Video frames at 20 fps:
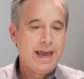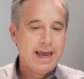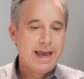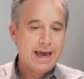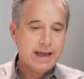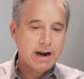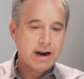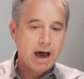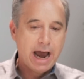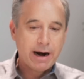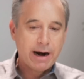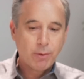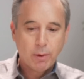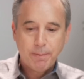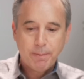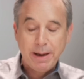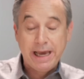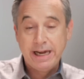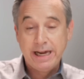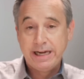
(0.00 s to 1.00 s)
and I
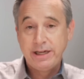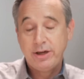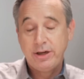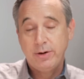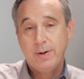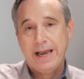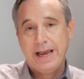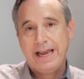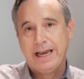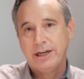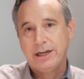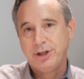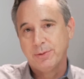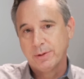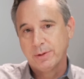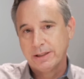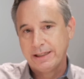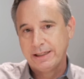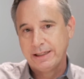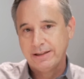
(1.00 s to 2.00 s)
will pay you
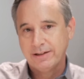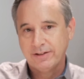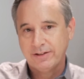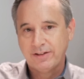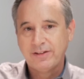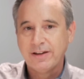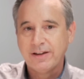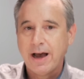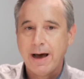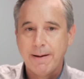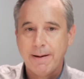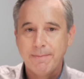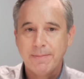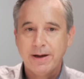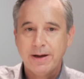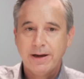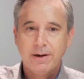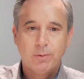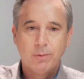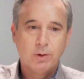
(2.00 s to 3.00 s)
annually this
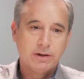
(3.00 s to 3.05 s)
sum,